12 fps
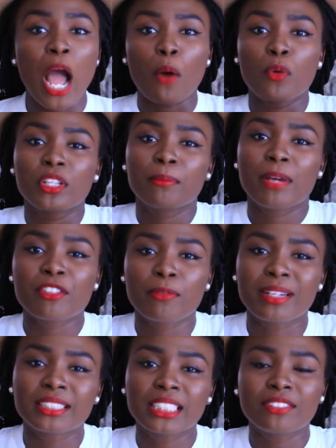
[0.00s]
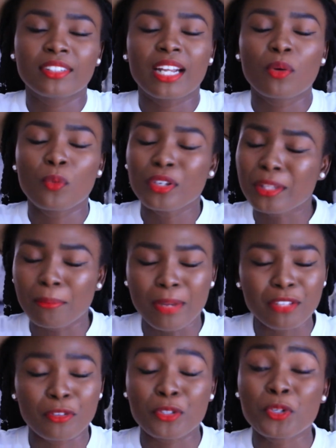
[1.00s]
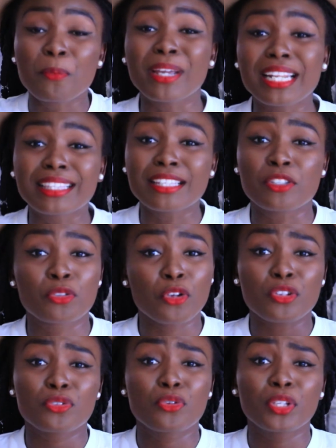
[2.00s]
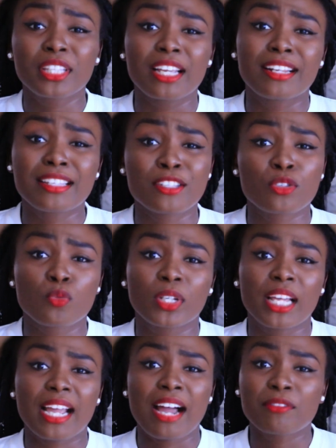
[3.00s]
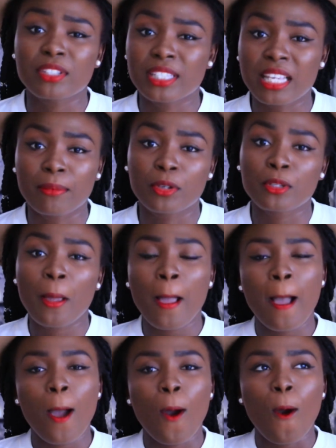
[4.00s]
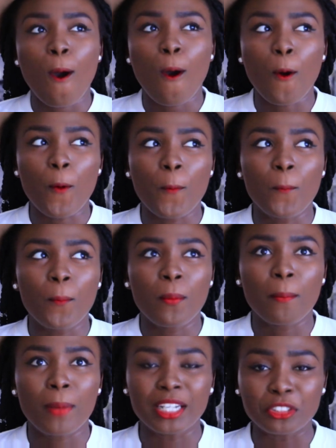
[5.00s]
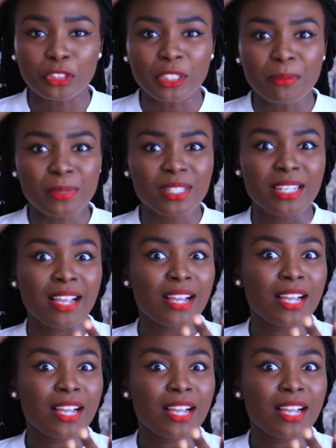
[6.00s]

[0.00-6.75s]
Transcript: I want the best for myself, and I want the best for so many things. Just go there, listen to what I have to say about um, my dreams